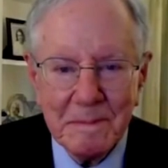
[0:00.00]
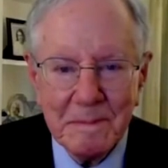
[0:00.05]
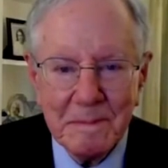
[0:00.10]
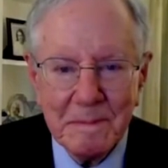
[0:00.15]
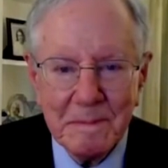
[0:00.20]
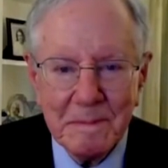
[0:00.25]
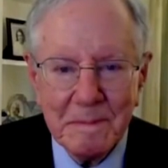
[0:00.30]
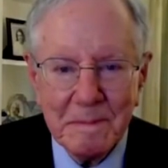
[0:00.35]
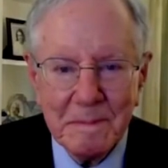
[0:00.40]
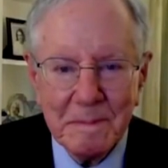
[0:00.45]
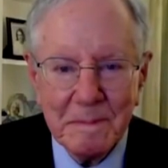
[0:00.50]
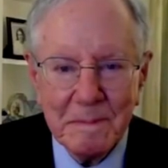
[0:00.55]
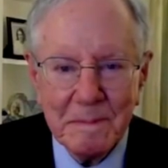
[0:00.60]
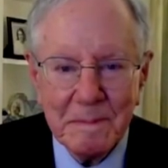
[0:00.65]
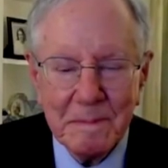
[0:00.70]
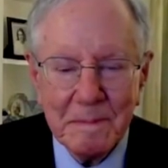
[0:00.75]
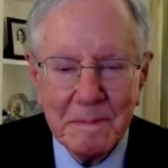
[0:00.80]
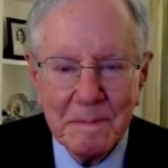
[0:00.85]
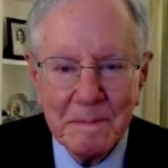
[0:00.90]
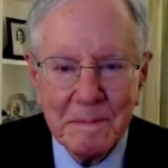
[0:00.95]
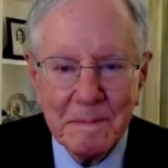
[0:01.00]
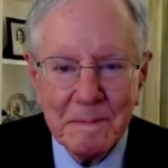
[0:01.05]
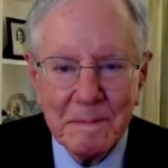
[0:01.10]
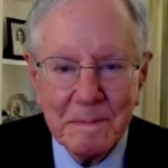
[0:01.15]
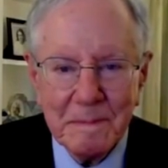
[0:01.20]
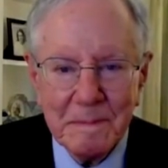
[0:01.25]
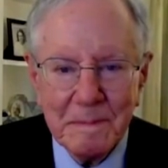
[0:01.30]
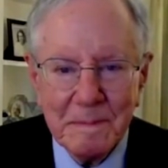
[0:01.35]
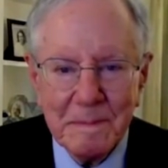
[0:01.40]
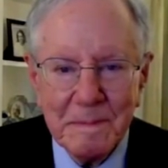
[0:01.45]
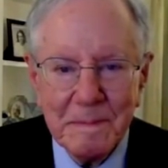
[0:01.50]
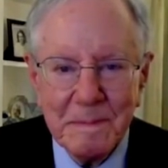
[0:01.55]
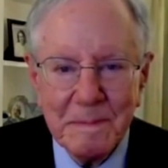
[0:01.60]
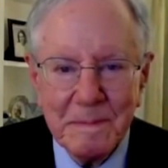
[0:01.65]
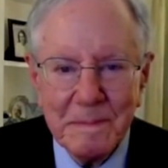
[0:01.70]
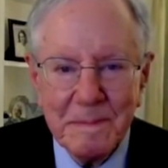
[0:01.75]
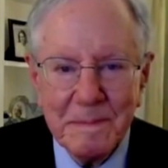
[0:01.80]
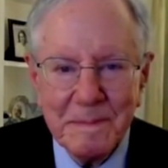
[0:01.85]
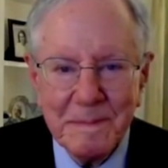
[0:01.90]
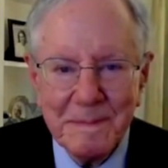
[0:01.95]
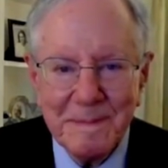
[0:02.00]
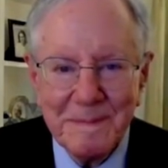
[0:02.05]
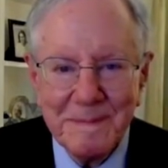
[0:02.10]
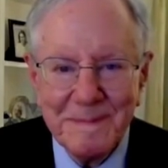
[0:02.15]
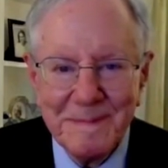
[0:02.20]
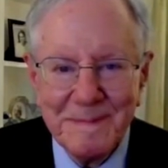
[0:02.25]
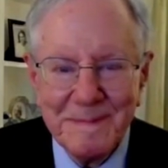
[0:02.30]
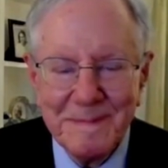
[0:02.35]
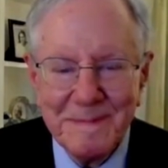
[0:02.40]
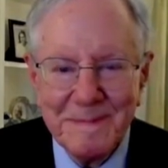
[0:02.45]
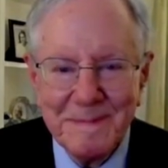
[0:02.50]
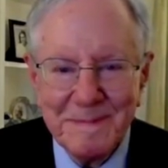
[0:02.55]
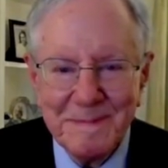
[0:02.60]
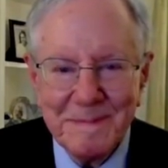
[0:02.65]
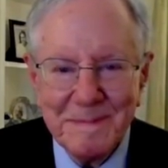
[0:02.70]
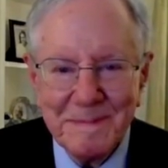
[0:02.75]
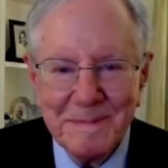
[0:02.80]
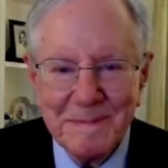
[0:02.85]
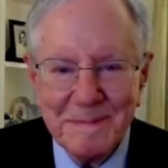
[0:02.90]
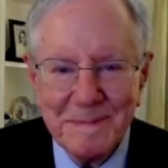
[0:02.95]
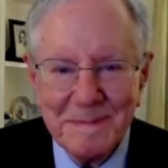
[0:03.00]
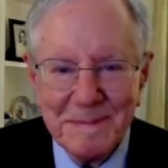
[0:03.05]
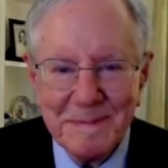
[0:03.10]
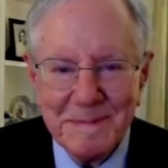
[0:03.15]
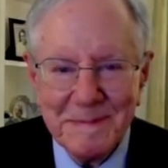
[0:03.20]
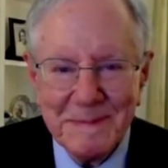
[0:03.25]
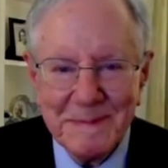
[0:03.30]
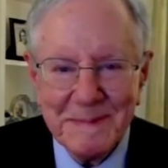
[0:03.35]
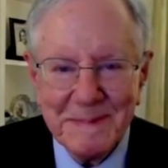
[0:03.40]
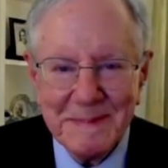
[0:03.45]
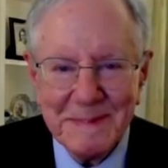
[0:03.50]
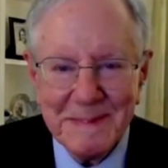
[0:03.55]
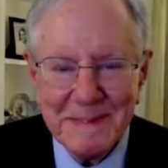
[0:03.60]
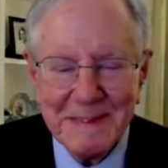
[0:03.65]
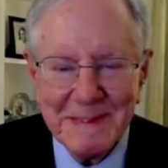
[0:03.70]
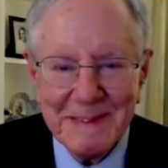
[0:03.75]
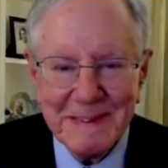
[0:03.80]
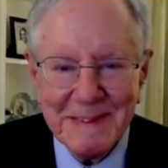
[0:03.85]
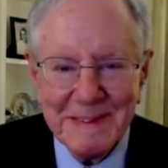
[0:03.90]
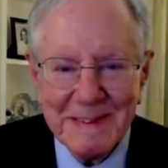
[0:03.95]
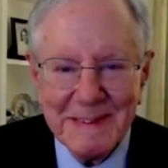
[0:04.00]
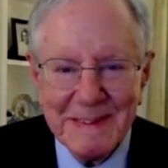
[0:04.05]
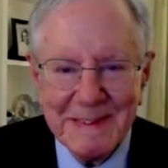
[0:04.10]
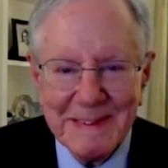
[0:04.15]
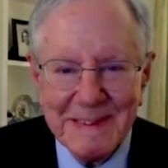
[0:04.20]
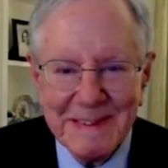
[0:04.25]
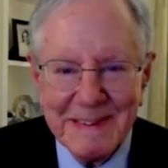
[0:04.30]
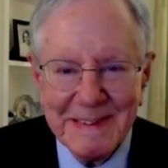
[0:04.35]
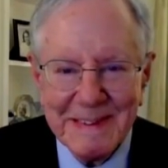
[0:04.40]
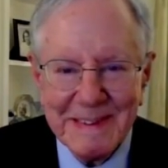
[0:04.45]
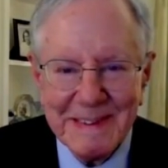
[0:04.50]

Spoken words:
(not speaking)